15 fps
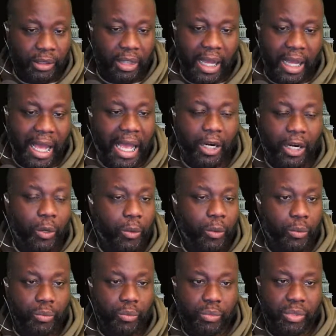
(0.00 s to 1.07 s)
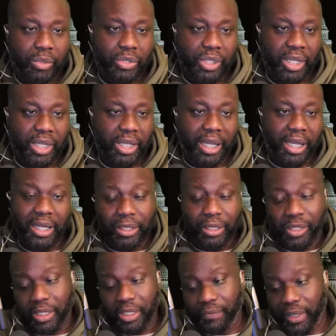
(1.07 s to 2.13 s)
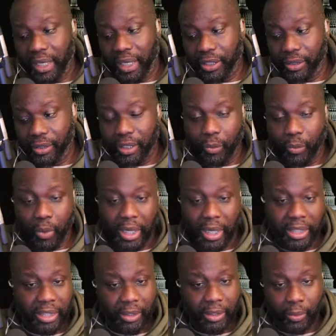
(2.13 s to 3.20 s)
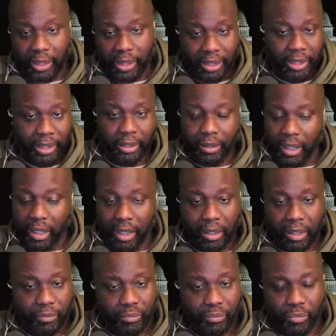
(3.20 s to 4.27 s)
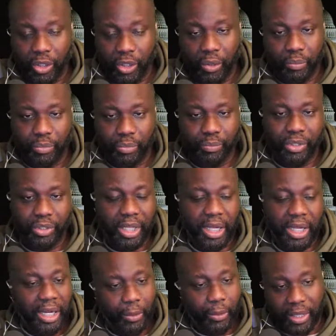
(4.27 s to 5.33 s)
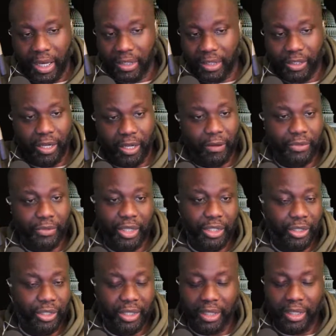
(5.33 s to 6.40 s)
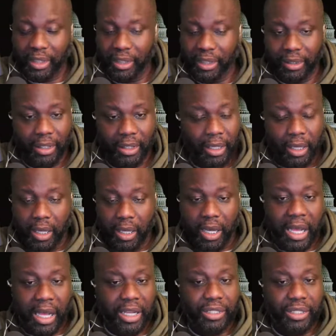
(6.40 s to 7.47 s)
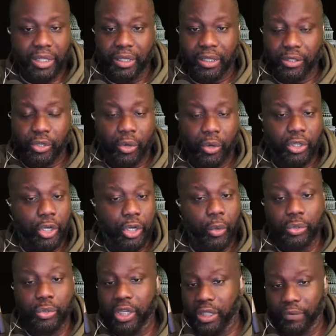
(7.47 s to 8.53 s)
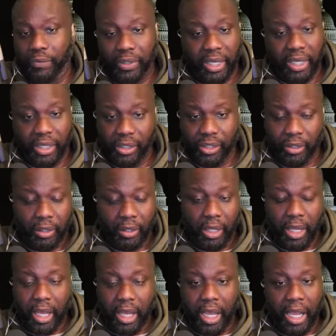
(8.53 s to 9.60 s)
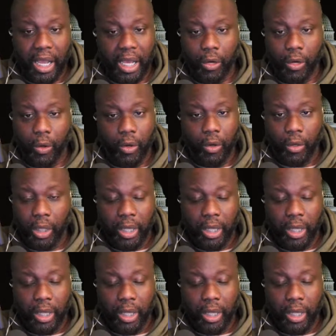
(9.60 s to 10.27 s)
I don't see any justification in why he did what he did. Um, you know, Stan and I, we had this conversation at length. I see, saw no justification at all.